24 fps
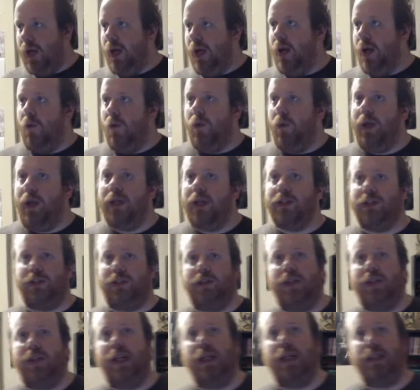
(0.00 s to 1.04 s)
which
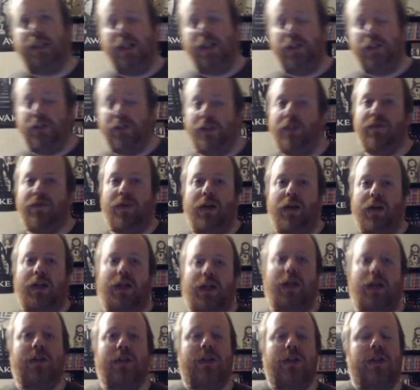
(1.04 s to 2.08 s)
is interesting for her
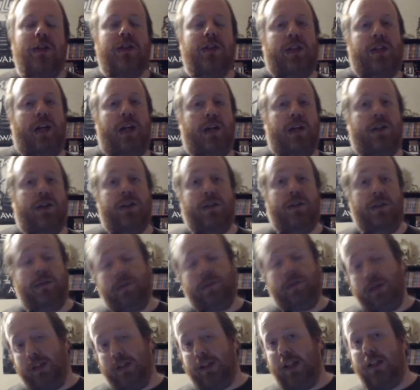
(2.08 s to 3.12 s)
character because her character's always been
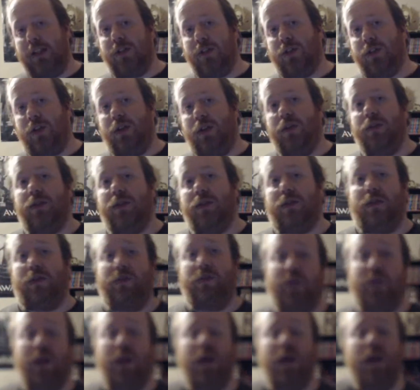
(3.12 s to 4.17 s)
this headstrong, sort of
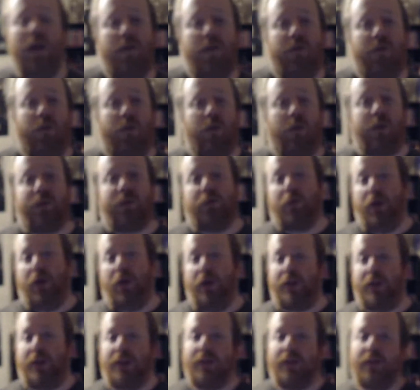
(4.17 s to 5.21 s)
forceful
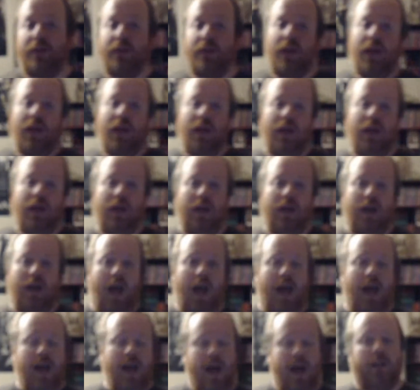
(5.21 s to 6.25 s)
person.
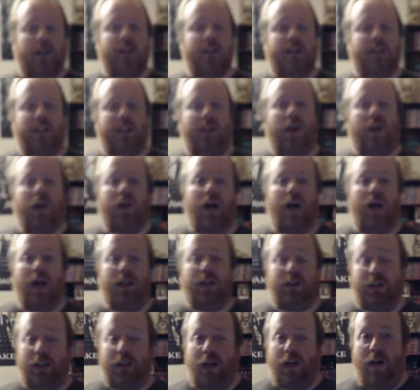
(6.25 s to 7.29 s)
And now to see her
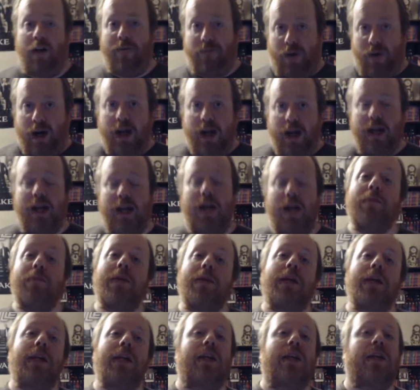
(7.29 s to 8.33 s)
actually afraid and
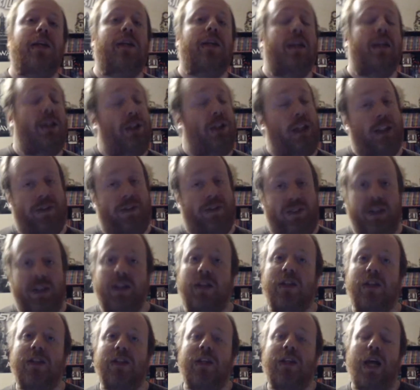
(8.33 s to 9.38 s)
admitting that she has
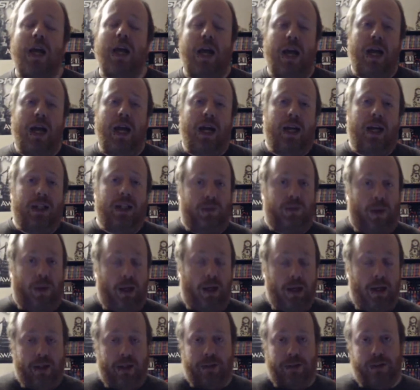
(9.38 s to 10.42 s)
fears is quite
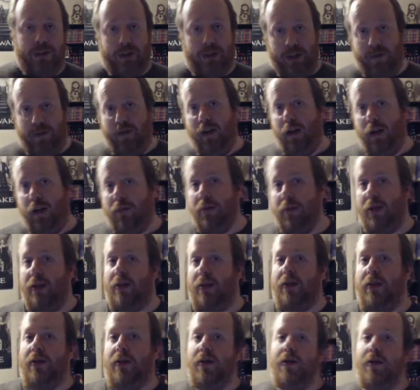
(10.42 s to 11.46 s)
an interesting development.
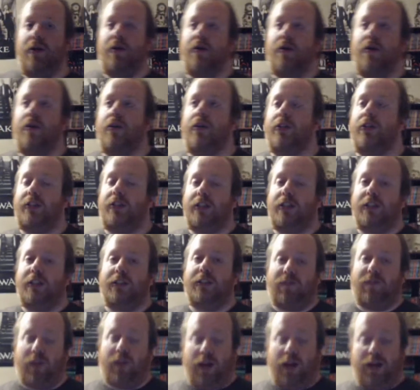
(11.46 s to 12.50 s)
She's
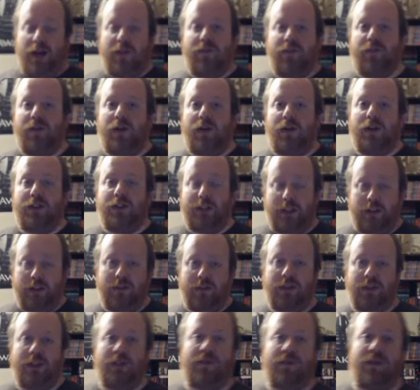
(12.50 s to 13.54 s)
afraid for herself.
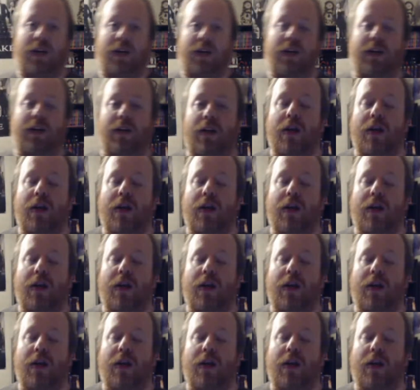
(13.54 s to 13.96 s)
She's afraid